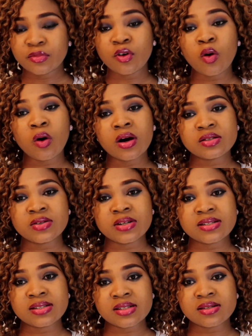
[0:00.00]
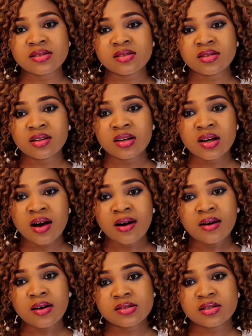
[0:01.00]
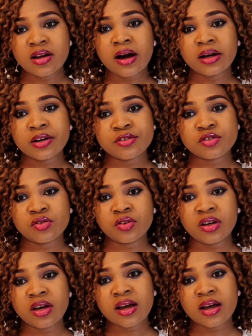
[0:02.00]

for God to assist us in our country,